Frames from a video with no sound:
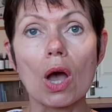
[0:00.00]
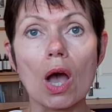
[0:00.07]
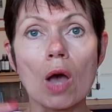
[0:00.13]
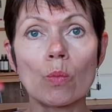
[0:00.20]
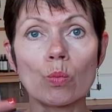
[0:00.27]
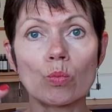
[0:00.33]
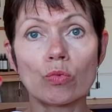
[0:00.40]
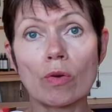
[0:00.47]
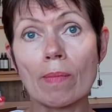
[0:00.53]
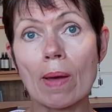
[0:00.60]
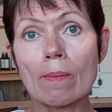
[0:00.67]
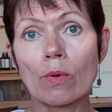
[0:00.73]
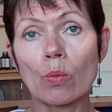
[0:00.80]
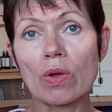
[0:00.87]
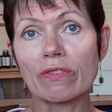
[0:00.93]
And
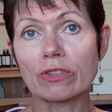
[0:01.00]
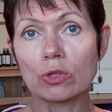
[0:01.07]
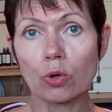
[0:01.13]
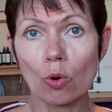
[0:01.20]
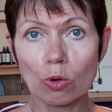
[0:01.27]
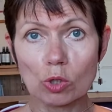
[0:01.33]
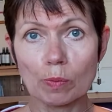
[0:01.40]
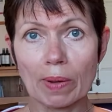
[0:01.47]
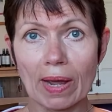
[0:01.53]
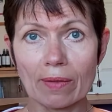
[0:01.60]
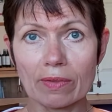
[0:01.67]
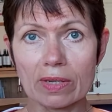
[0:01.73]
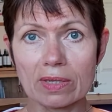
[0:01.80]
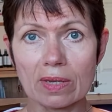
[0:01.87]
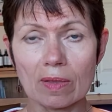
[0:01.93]
remember, we've talked about
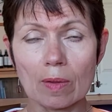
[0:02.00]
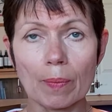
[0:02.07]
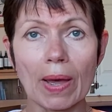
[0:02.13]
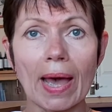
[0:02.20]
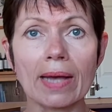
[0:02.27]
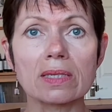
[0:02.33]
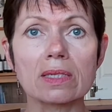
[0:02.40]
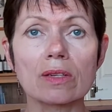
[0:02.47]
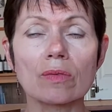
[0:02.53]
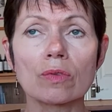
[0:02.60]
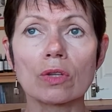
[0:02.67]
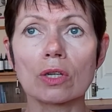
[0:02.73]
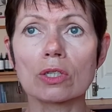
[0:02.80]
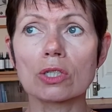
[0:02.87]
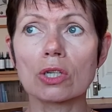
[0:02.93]
this in the past,
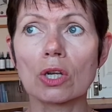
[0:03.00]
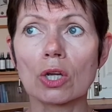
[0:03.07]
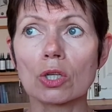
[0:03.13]
that